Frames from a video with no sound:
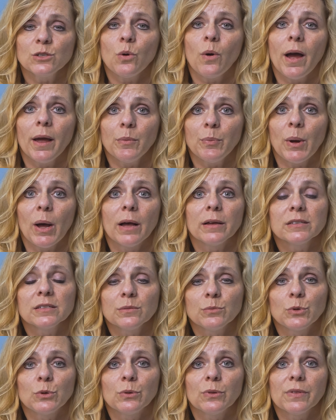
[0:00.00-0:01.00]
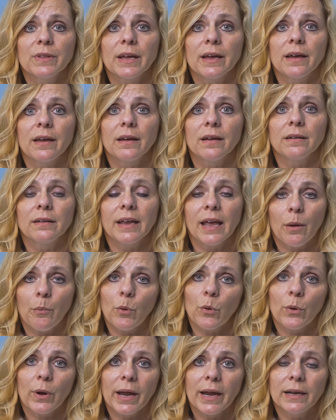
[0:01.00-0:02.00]
it's quite possible that
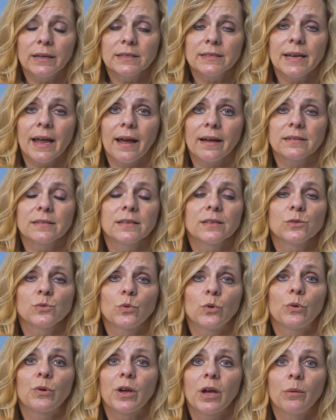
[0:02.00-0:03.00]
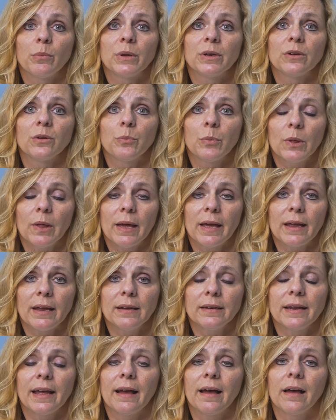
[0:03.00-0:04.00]
capital gains taxes will come into
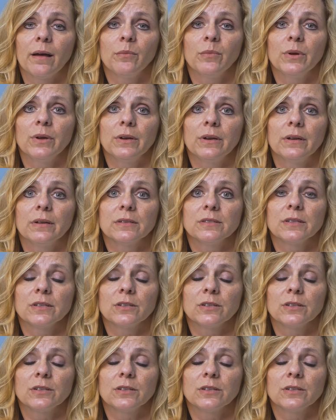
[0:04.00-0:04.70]
play. Now, I'm going to